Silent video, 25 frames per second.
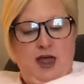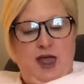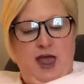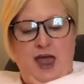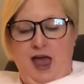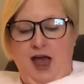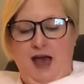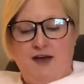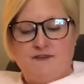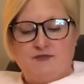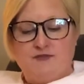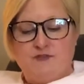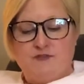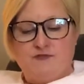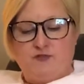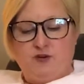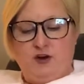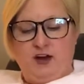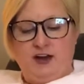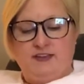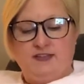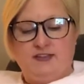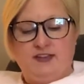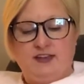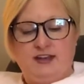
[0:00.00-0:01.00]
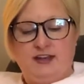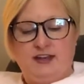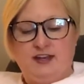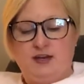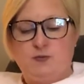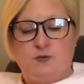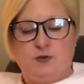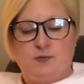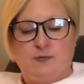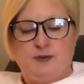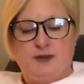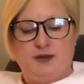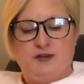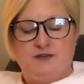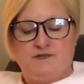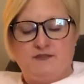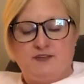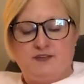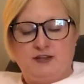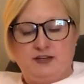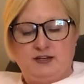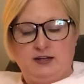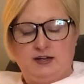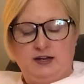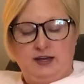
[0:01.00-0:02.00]
half afraid that he would be
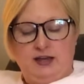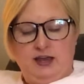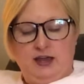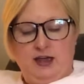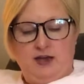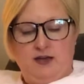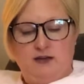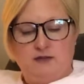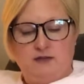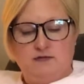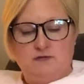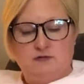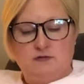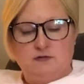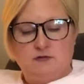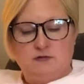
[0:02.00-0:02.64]
offended again.